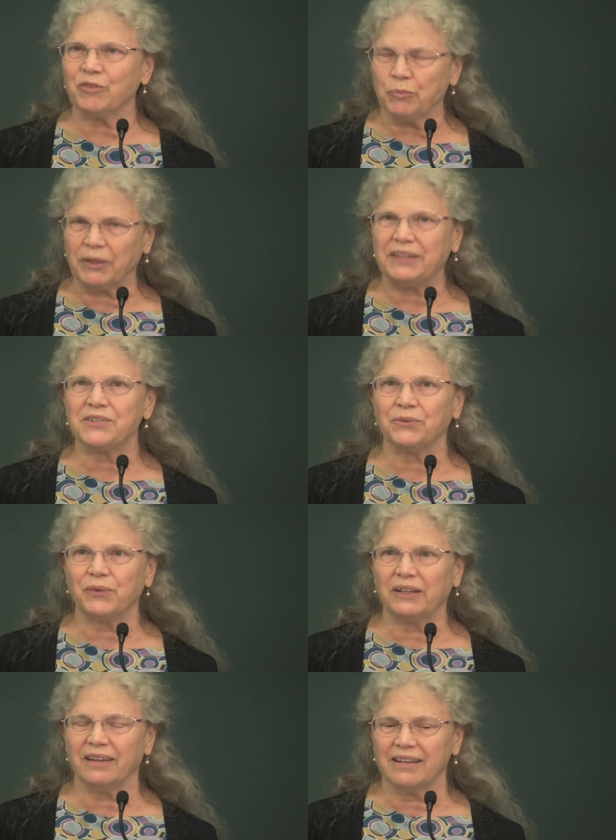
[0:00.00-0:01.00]
for me to
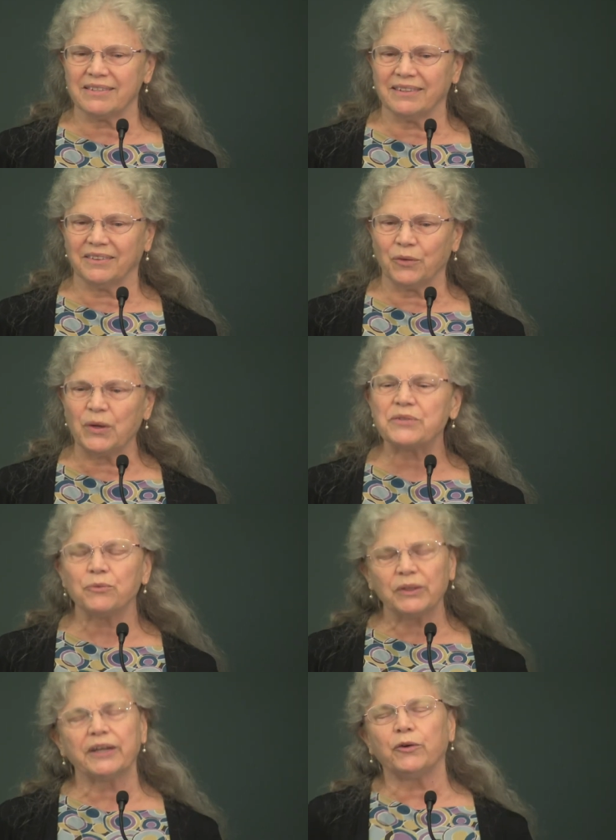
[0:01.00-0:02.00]
realize that there
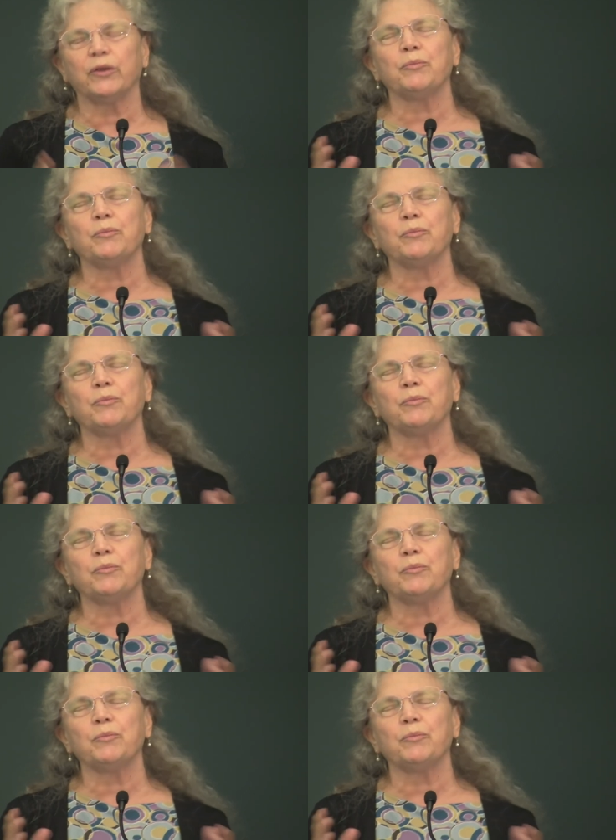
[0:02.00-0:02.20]
wasn't really going